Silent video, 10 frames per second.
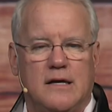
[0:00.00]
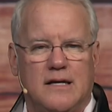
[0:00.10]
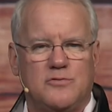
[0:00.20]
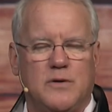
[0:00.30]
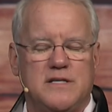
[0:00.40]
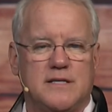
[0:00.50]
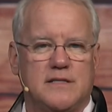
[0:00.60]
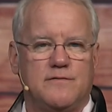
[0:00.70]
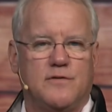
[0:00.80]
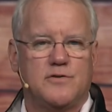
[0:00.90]
That's what he
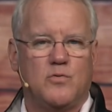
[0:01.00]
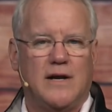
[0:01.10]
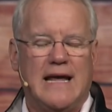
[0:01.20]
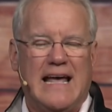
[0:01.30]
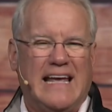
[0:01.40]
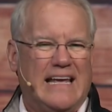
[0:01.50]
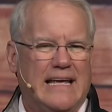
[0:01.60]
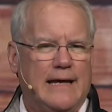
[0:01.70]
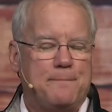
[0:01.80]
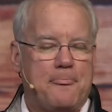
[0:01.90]
says in verse 1.
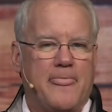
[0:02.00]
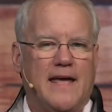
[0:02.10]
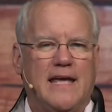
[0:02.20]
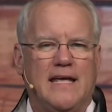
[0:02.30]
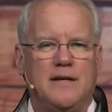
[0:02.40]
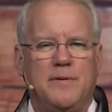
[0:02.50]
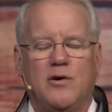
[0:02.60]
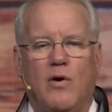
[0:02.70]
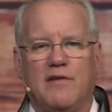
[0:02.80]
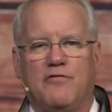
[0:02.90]
And to be
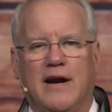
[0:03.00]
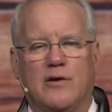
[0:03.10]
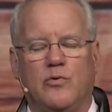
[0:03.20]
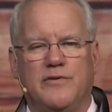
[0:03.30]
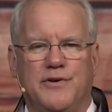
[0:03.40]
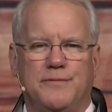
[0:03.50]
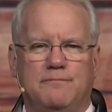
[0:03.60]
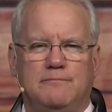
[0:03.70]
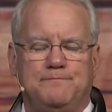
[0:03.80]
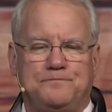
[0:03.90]
quite frank with you,
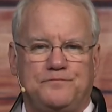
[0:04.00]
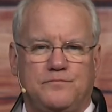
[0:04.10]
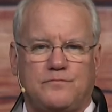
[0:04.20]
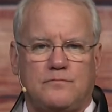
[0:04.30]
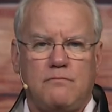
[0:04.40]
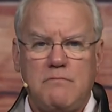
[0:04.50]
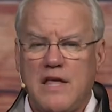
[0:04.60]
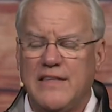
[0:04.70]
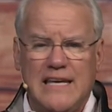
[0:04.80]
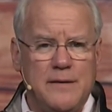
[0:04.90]

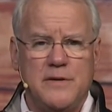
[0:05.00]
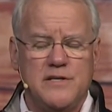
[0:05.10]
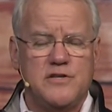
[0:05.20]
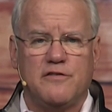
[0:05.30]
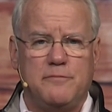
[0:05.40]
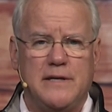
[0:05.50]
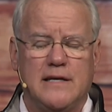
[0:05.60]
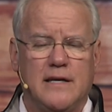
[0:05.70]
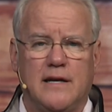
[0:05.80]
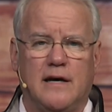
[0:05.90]
the image of
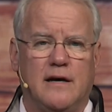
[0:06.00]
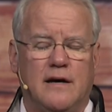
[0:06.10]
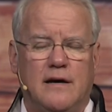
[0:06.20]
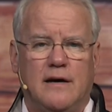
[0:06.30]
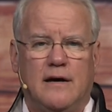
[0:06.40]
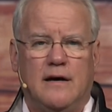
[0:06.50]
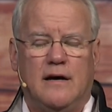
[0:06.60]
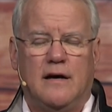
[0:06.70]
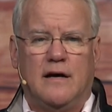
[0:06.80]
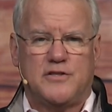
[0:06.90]
being a,
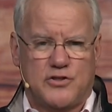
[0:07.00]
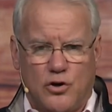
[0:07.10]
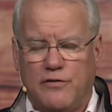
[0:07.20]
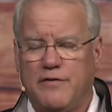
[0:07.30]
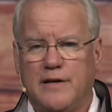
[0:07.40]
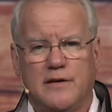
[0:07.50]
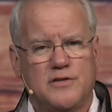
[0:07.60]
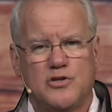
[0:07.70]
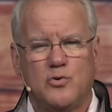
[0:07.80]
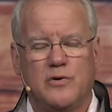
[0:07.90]
a servant and a
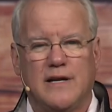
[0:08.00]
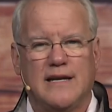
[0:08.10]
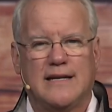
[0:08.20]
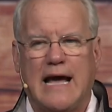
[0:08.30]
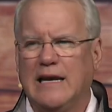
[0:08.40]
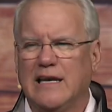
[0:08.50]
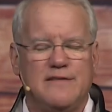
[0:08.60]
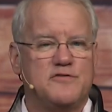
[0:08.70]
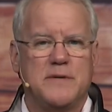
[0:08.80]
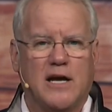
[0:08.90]
steward, it kind of
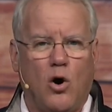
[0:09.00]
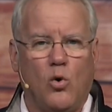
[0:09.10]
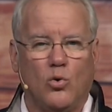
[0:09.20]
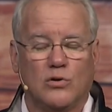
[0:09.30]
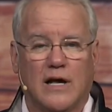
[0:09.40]
leaves me cold.